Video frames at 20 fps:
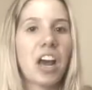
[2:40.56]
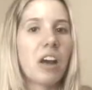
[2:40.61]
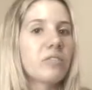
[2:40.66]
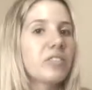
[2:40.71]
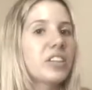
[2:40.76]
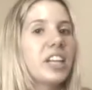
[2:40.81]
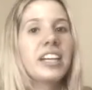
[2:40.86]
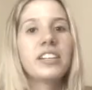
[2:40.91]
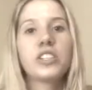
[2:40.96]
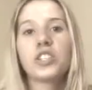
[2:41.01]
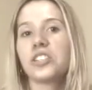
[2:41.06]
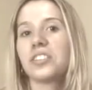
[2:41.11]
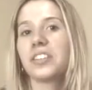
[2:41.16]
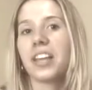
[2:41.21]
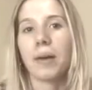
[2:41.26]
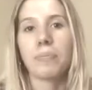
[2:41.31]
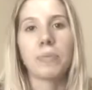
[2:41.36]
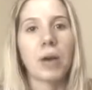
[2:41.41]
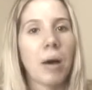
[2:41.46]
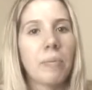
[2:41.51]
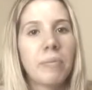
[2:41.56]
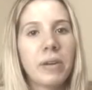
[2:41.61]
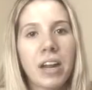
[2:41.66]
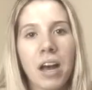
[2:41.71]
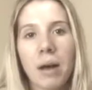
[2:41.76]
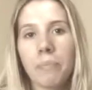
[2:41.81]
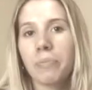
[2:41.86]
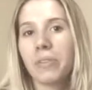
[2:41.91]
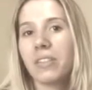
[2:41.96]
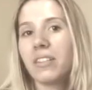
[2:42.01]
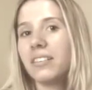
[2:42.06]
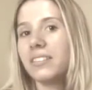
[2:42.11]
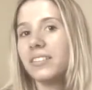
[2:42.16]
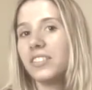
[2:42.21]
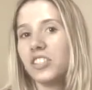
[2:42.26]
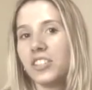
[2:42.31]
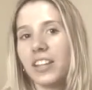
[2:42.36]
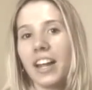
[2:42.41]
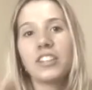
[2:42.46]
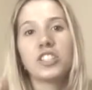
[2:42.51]
things just kept coming up, things
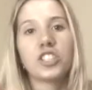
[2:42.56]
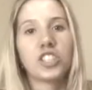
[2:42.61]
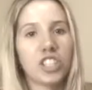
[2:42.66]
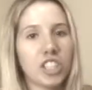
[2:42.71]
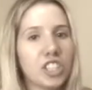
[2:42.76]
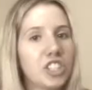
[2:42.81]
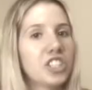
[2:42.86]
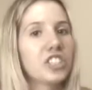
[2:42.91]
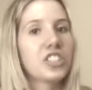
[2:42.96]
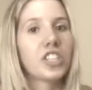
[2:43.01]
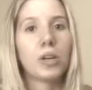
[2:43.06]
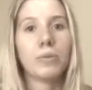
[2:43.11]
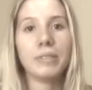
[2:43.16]
that should just go